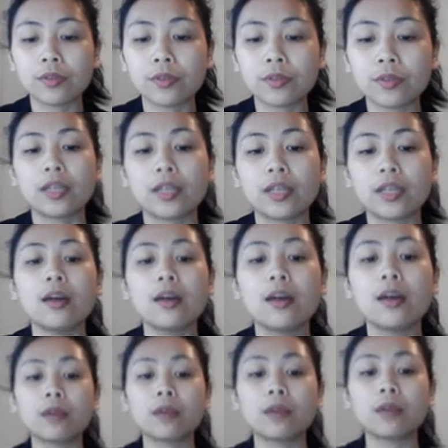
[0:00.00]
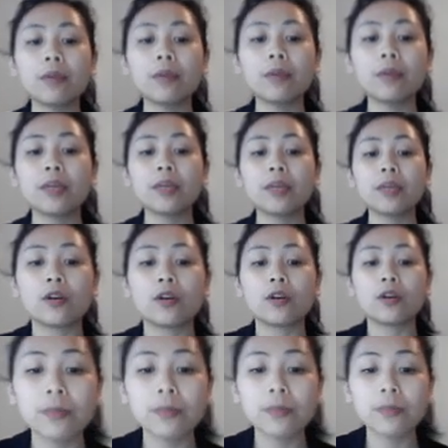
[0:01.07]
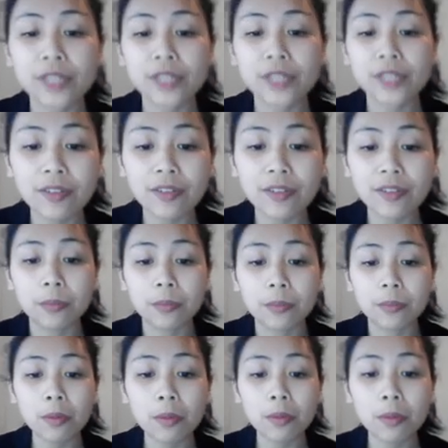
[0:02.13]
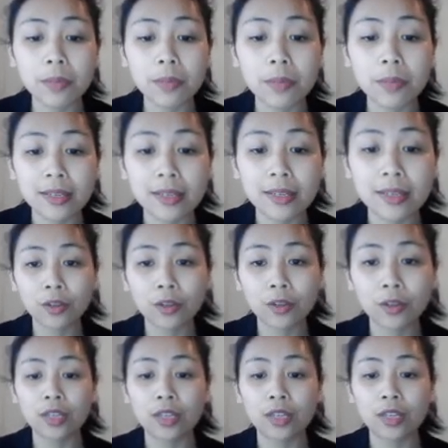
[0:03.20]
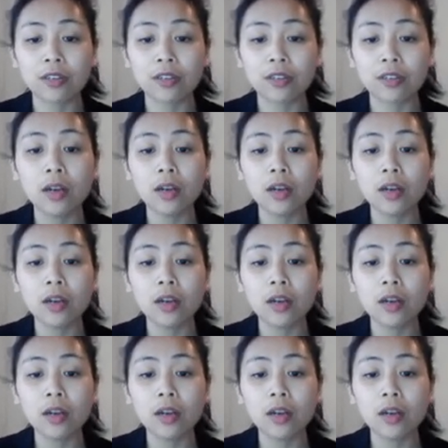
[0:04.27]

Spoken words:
So right, probability B or W is given. Probability B is also given.